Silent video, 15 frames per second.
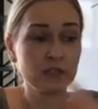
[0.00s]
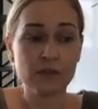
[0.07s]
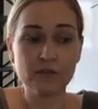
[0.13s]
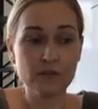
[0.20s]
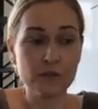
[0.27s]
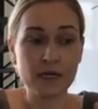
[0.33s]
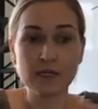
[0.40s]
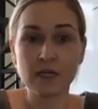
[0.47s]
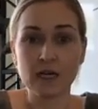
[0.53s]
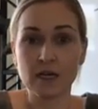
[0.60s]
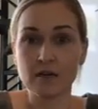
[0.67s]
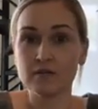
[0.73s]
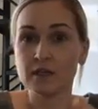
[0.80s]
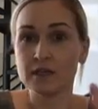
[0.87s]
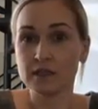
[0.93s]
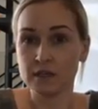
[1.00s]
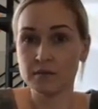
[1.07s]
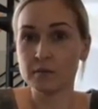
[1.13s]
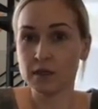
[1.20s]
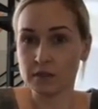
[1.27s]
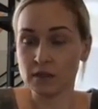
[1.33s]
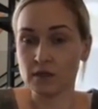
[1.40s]
living my life, like
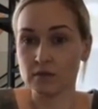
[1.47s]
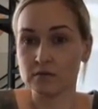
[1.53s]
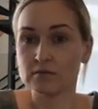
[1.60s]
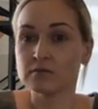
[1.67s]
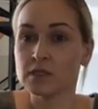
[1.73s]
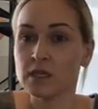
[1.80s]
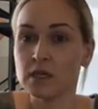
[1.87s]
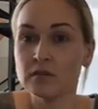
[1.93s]
leave me alone.